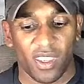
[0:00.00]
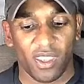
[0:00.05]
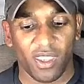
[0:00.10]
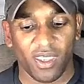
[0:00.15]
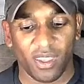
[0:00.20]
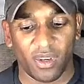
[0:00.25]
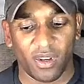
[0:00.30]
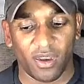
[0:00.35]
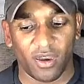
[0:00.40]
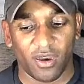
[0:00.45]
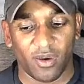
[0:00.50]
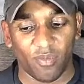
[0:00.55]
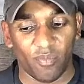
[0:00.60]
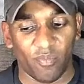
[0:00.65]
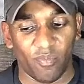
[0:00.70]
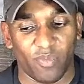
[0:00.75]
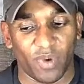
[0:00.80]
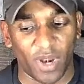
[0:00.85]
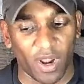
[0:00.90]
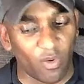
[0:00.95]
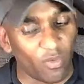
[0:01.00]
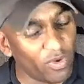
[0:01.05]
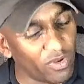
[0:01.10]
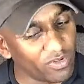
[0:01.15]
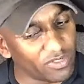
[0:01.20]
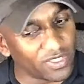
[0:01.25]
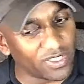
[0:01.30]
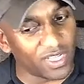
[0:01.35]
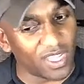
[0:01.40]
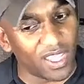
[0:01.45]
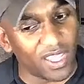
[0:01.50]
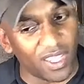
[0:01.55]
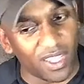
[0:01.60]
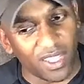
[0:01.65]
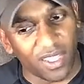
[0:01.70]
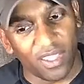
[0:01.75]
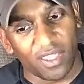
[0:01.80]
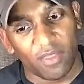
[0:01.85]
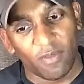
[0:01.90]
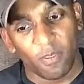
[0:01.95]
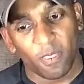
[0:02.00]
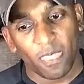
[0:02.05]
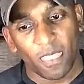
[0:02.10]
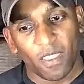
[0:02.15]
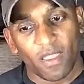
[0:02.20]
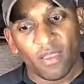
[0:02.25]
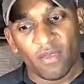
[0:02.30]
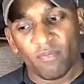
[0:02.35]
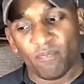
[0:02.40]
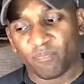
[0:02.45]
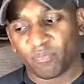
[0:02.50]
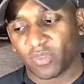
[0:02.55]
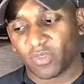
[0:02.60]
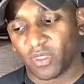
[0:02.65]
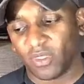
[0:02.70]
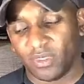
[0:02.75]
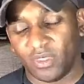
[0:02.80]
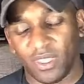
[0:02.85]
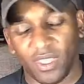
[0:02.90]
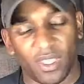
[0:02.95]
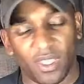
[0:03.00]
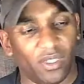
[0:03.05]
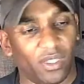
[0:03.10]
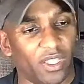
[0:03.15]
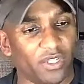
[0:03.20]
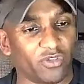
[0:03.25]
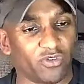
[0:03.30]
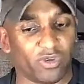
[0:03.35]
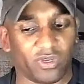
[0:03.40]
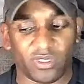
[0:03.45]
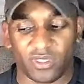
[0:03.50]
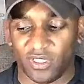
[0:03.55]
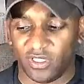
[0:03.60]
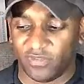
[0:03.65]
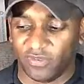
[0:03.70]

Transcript: And but I will say the electrics.